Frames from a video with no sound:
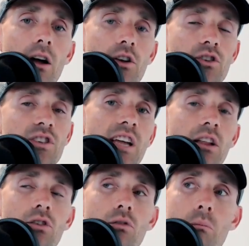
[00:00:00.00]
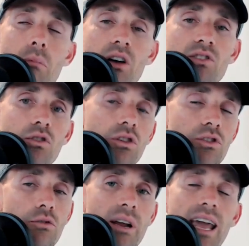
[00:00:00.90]
your skeletal muscle,
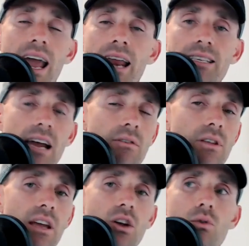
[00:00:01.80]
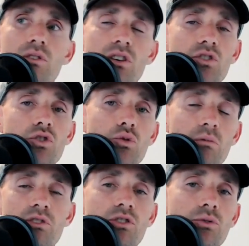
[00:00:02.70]
your mechanics, everything that goes into doing
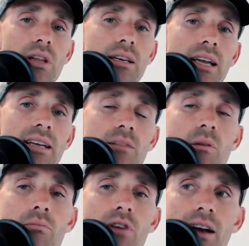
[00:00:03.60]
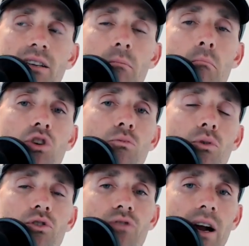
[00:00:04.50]
what you're doing that day is going to be practiced much
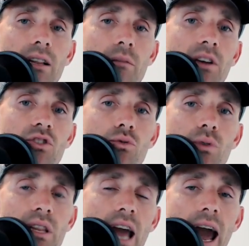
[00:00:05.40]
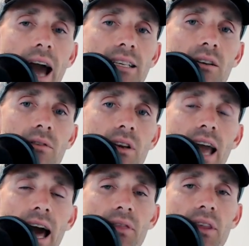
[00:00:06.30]
more directly by doing the activity
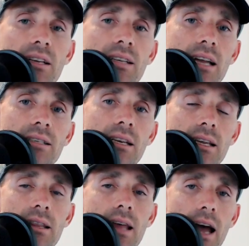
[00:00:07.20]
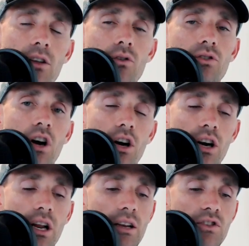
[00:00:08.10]
at the intensity that you're
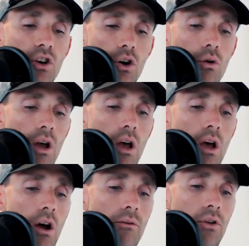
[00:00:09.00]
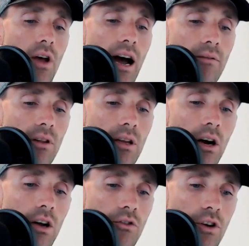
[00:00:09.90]
targeting. So for the Javelina
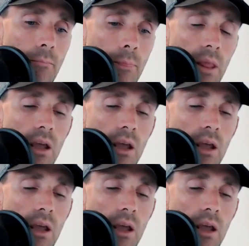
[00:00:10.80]
100,